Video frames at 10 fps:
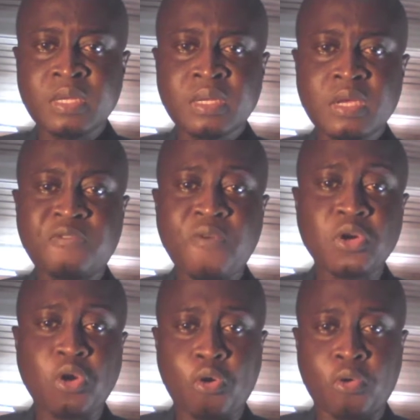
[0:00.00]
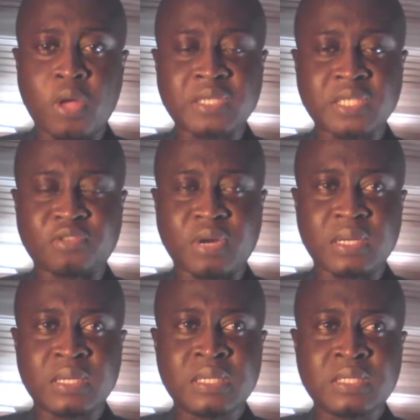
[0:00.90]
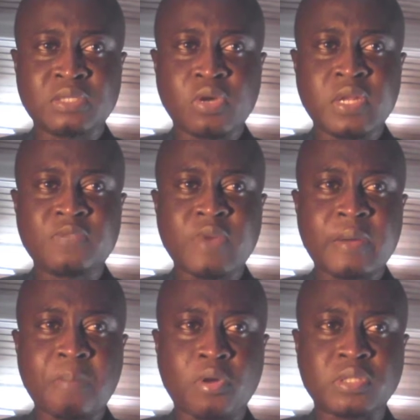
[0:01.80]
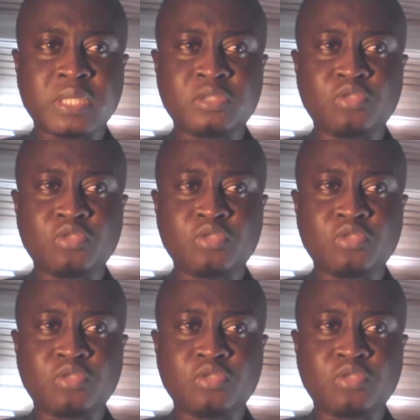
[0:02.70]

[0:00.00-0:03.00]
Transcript: phone call, etc. So it is very important